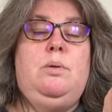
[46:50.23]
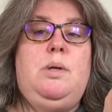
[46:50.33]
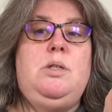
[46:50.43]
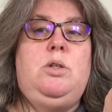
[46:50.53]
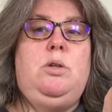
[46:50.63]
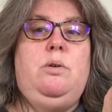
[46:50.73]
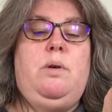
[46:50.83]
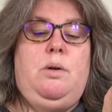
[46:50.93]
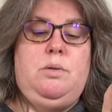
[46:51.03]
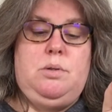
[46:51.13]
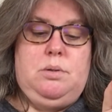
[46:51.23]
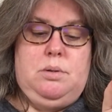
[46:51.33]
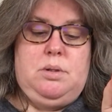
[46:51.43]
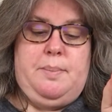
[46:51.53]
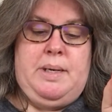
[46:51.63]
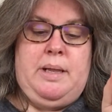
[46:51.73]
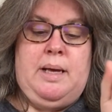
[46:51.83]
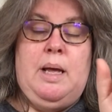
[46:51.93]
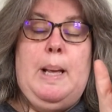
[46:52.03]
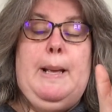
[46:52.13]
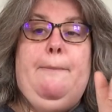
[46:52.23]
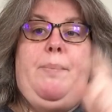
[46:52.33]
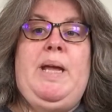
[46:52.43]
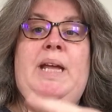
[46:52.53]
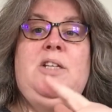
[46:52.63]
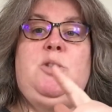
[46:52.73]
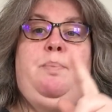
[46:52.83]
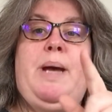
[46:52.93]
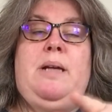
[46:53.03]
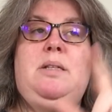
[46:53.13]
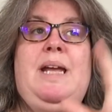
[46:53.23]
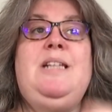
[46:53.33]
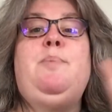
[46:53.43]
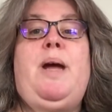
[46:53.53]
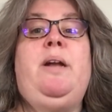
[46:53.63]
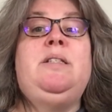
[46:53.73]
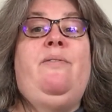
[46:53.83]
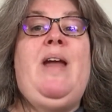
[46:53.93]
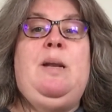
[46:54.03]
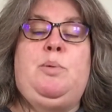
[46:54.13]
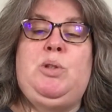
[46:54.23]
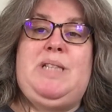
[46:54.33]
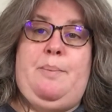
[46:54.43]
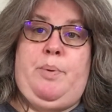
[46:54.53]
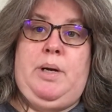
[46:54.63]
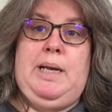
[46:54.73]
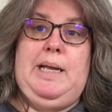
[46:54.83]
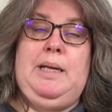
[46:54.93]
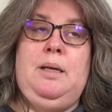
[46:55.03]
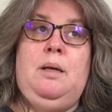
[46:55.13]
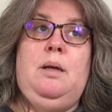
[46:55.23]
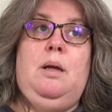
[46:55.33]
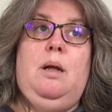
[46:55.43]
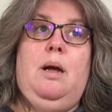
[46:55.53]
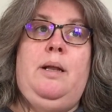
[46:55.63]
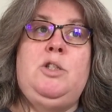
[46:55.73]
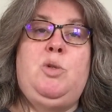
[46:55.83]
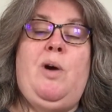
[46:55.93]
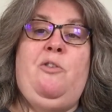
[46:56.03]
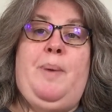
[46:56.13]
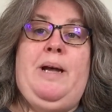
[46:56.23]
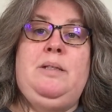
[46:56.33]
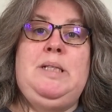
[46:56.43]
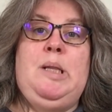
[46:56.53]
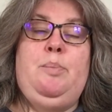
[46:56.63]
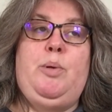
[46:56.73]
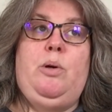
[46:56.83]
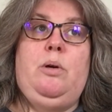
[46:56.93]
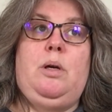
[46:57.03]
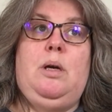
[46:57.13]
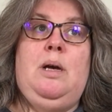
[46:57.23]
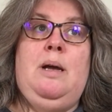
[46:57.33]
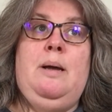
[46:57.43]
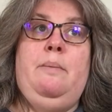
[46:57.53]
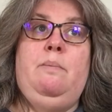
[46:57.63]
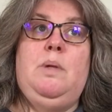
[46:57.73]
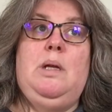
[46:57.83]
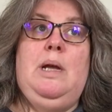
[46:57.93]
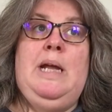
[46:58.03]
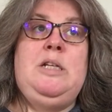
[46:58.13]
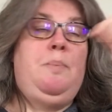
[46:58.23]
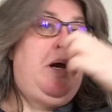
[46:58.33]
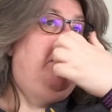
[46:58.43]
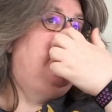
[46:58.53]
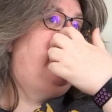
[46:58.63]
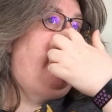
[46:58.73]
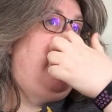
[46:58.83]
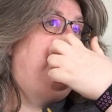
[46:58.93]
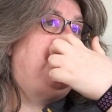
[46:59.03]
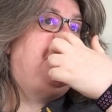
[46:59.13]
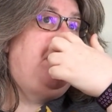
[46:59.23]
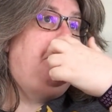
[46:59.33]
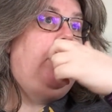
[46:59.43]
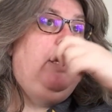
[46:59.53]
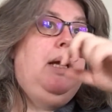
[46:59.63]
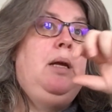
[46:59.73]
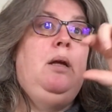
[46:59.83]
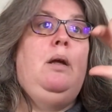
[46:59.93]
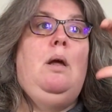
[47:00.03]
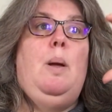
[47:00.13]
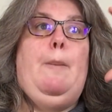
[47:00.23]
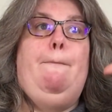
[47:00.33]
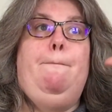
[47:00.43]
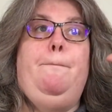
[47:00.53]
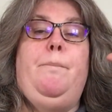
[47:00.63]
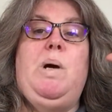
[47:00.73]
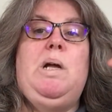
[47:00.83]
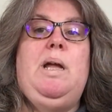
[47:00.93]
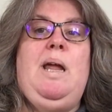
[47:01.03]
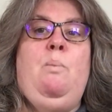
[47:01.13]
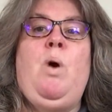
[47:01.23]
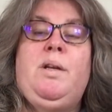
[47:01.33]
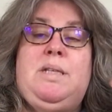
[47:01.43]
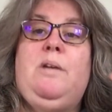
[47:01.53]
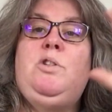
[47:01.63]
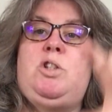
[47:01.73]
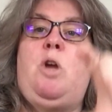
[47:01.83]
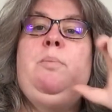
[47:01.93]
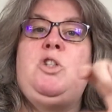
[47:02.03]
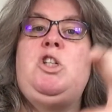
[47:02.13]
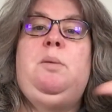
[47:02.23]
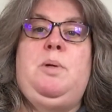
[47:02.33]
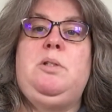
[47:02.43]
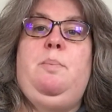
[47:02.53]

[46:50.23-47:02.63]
€22, something like that. But each pattern is available separately, and there's 12 patterns in the book. Each pattern is available separately, but it works out so much cheaper to